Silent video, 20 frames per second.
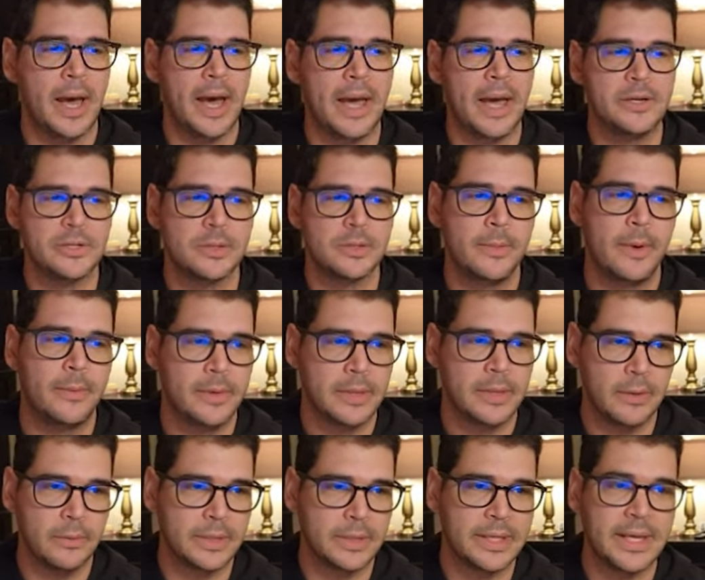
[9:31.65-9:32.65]
I just remember
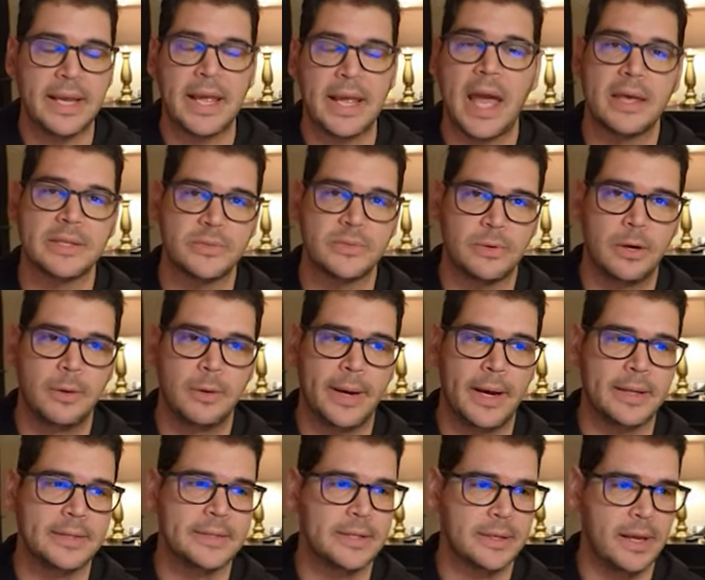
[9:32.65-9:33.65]
they were kick-ass
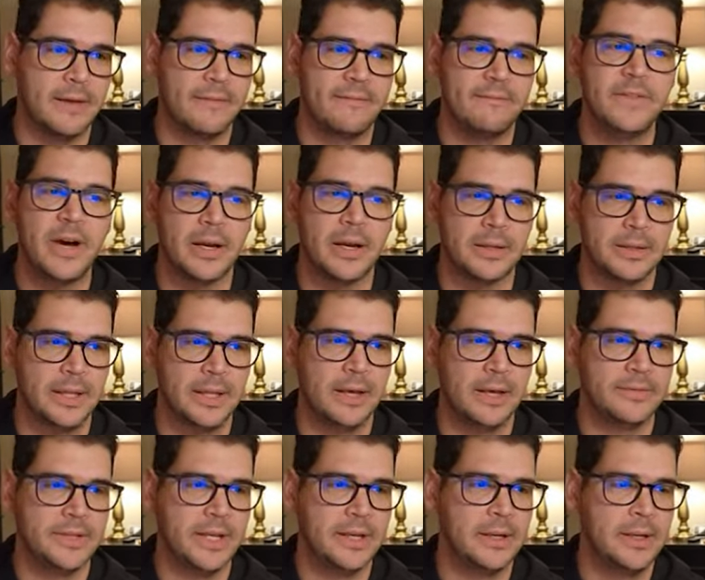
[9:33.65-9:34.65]
robots and I fucking
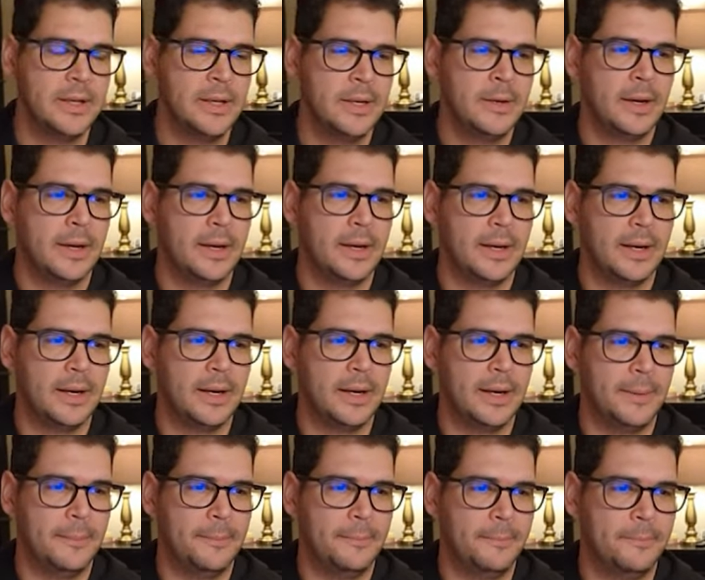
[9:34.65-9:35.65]
loved
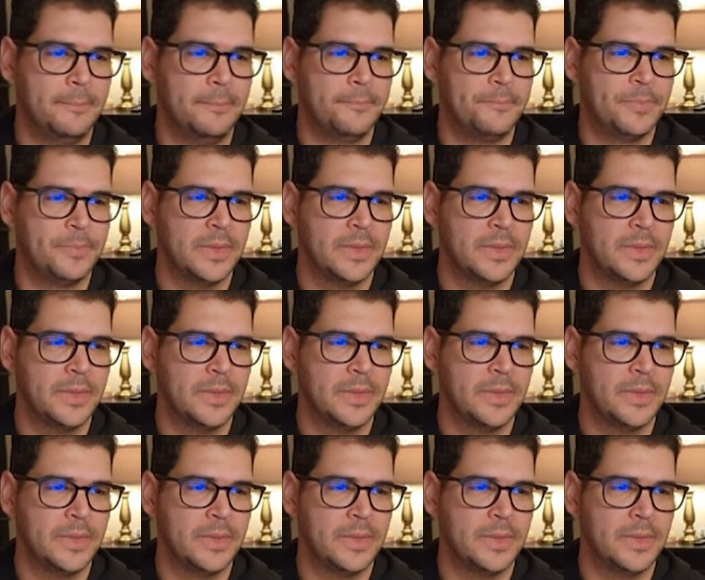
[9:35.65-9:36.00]
it.